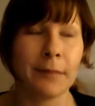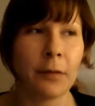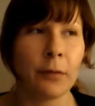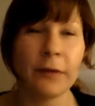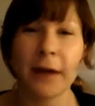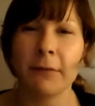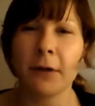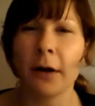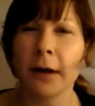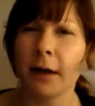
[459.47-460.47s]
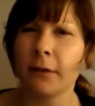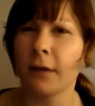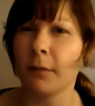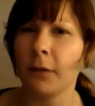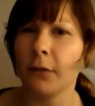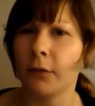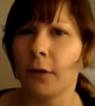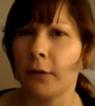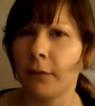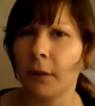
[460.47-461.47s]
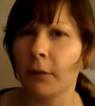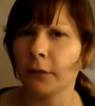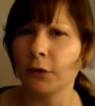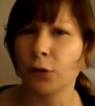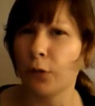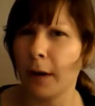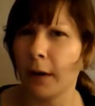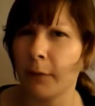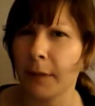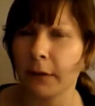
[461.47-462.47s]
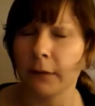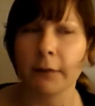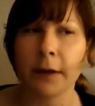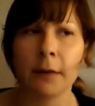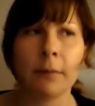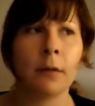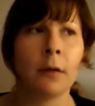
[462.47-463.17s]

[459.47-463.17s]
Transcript: I thought David Icke had some of the truth, but I wasn't sure about other bits of it.